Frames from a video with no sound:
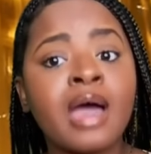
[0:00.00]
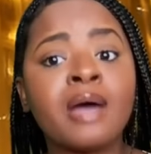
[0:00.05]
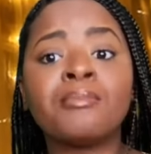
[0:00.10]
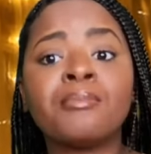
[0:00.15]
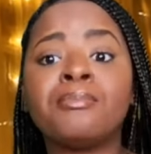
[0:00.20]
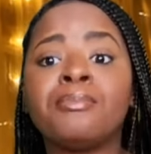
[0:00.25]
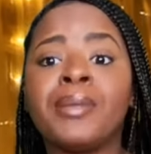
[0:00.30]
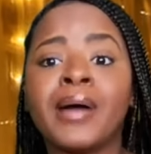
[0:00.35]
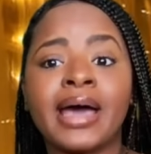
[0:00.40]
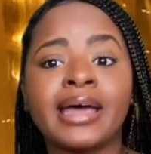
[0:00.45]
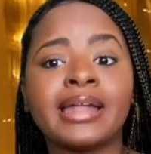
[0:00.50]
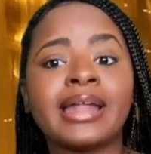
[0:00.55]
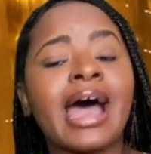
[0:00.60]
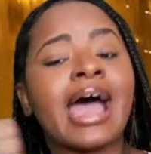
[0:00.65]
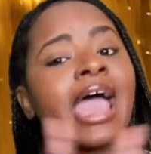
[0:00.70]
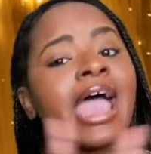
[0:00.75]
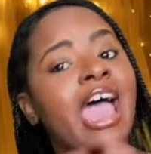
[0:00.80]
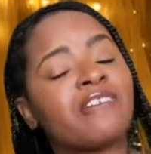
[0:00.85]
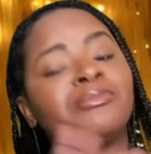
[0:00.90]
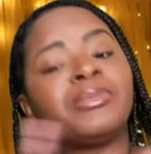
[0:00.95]
But I
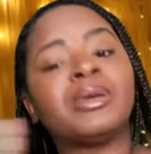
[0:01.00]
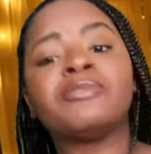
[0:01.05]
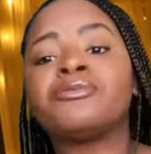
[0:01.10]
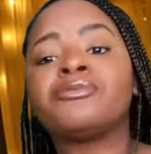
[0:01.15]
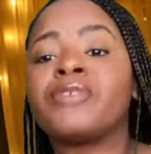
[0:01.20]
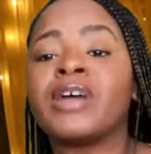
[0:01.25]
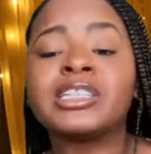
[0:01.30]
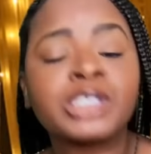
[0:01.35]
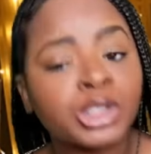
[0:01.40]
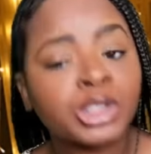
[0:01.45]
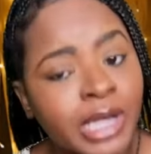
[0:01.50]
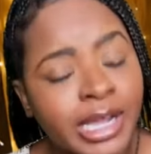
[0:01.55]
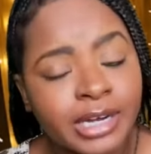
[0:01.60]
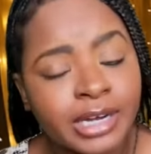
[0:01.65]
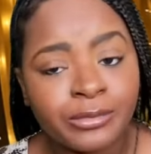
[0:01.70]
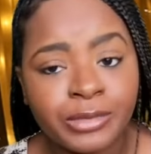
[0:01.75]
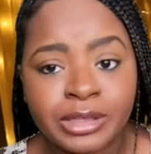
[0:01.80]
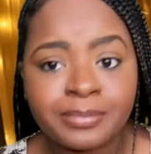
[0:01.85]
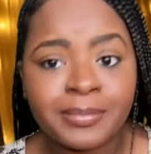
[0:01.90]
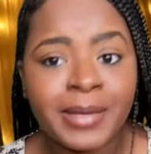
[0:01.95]
have been
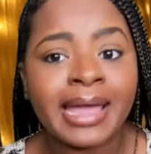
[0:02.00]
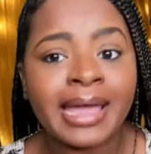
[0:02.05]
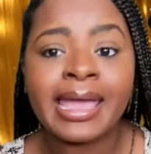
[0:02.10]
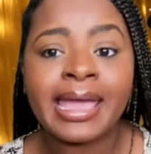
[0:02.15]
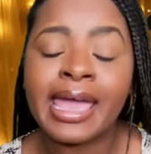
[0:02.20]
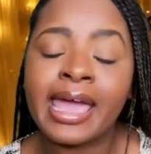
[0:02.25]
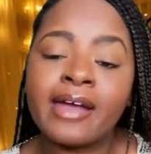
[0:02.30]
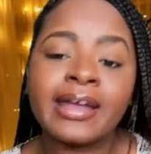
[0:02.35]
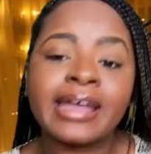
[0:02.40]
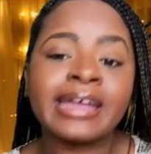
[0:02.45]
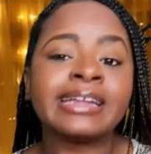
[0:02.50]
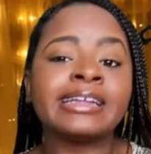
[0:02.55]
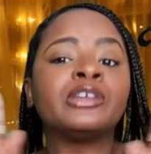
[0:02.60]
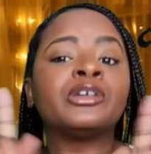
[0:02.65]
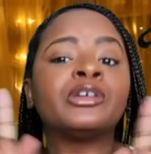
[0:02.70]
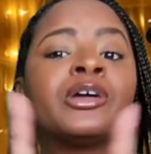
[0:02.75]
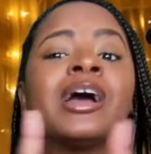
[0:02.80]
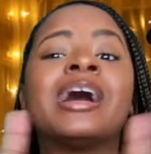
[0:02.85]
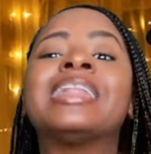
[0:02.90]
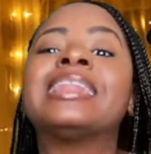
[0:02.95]
frustrated with my hair, and
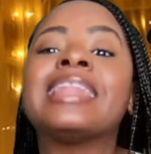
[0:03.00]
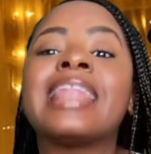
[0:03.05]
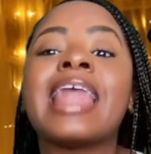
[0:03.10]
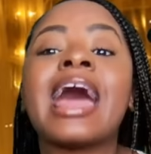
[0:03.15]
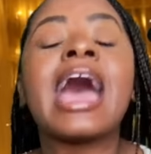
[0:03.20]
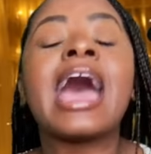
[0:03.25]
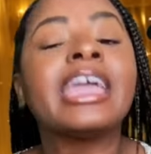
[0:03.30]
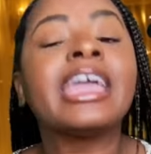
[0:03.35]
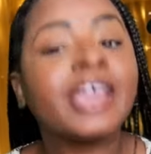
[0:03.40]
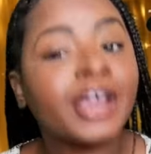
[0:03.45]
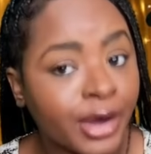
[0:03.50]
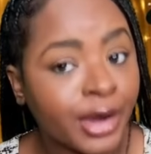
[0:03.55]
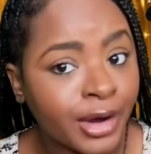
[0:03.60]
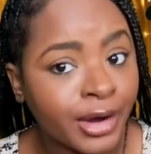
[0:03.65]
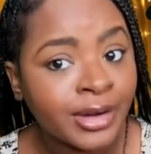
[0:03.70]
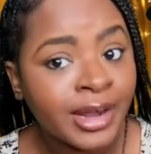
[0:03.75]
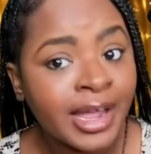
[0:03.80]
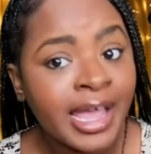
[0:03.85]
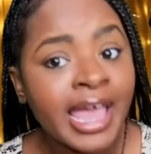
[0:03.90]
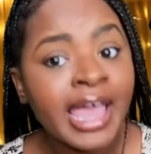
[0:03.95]
a
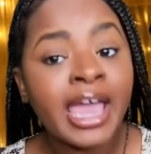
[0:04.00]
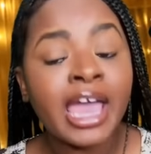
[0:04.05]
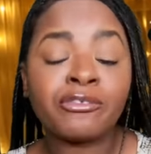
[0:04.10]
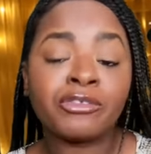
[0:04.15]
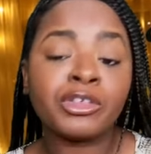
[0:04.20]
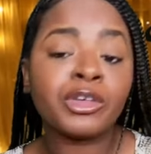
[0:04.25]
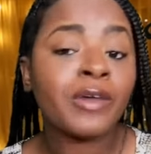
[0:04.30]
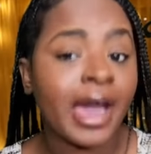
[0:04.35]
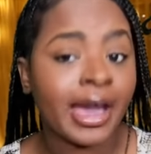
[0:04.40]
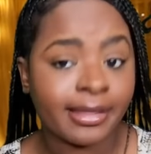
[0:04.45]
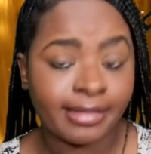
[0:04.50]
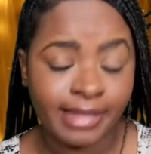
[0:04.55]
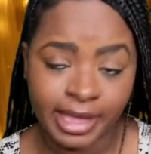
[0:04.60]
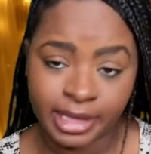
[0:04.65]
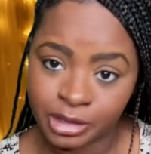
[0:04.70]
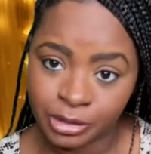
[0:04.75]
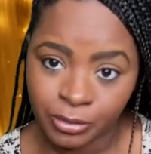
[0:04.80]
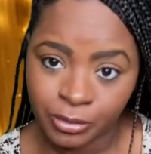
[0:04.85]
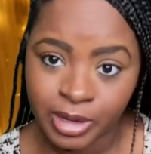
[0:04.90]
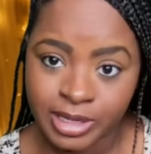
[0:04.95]
liar if you act like
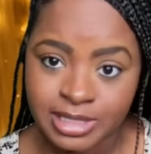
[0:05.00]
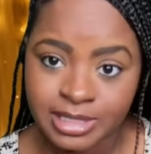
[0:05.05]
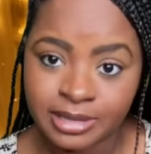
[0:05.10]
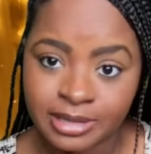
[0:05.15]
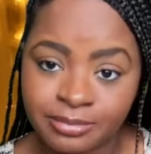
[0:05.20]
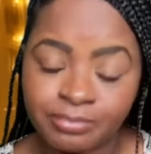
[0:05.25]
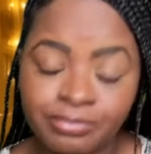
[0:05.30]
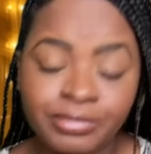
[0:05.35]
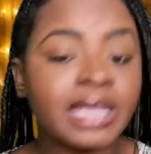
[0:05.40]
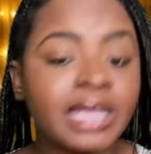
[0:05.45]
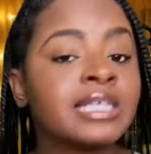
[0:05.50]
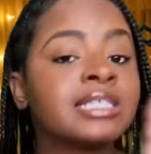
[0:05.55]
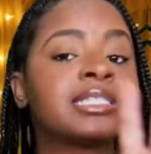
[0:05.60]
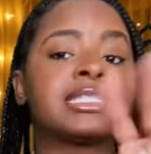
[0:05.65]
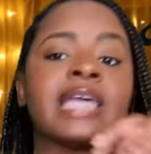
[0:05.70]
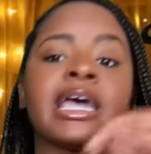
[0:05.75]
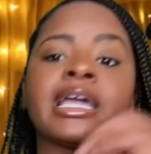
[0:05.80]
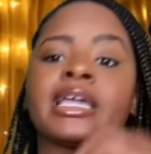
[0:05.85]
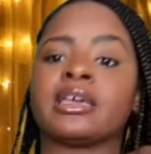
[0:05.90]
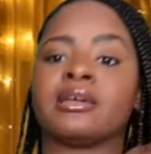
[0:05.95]
you wasn't.
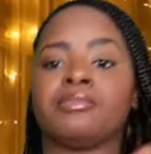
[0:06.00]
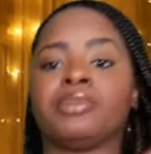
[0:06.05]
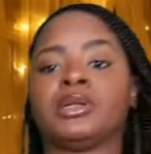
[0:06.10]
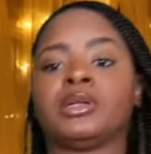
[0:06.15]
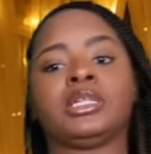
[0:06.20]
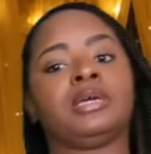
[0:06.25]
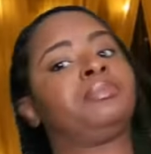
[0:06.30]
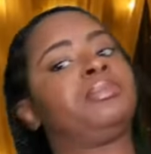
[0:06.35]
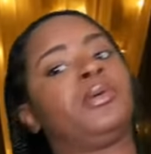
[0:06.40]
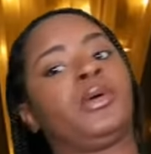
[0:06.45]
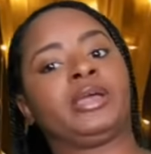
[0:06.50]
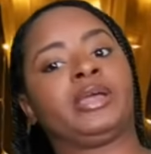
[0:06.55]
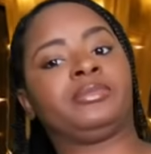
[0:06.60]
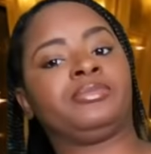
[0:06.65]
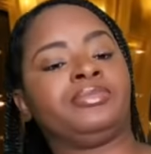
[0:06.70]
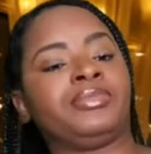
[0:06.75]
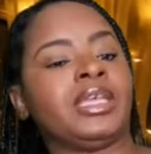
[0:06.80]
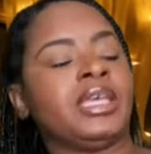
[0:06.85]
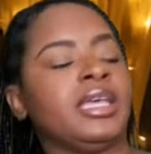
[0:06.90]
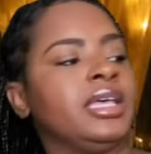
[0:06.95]
Second bullet point.
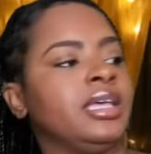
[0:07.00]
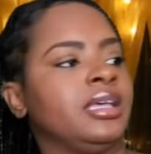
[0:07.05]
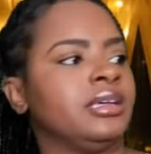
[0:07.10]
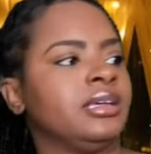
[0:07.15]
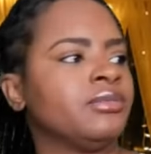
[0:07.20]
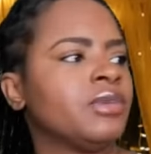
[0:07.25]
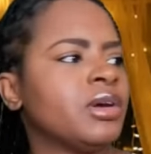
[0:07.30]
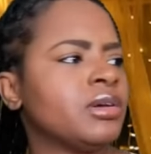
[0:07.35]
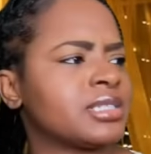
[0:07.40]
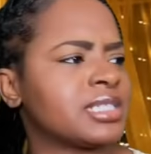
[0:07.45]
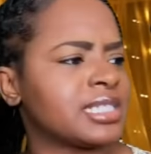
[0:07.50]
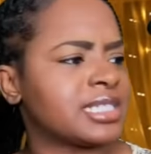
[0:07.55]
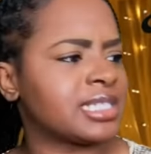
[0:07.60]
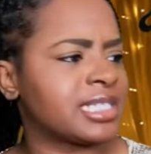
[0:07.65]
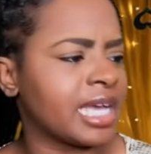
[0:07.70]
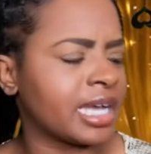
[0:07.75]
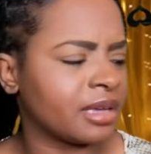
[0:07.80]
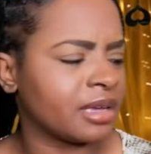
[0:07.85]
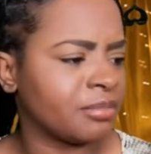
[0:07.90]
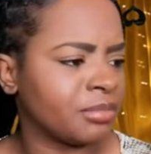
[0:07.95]
What was the
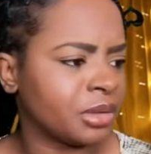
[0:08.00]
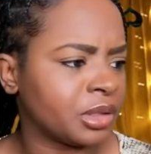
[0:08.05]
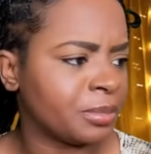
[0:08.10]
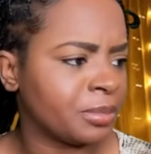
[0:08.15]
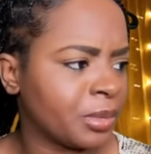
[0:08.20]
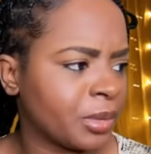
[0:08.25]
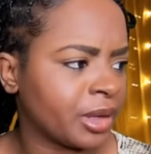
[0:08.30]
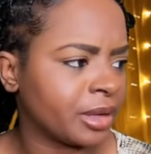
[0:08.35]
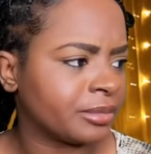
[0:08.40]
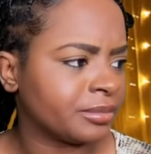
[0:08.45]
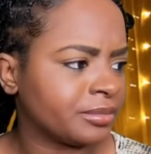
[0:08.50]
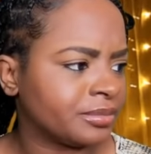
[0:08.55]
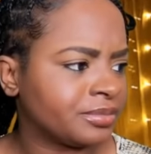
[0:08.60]
second bullet point?